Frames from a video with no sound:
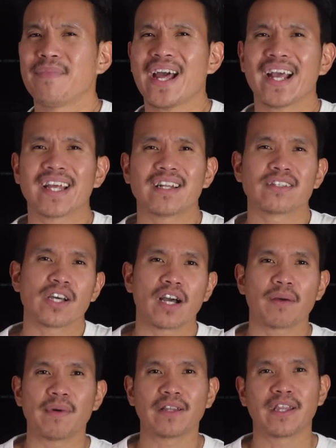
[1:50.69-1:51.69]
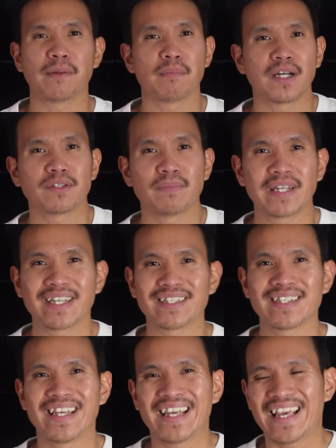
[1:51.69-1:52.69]
not gonna talk about that much
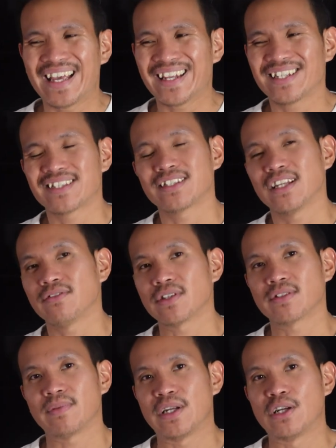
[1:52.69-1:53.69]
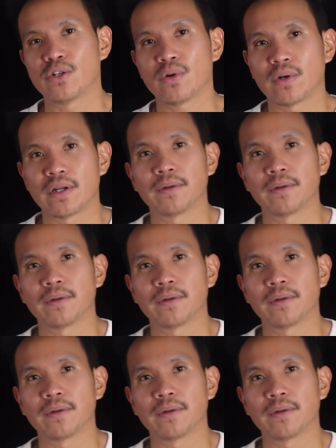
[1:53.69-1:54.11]
because it is self-explanatory.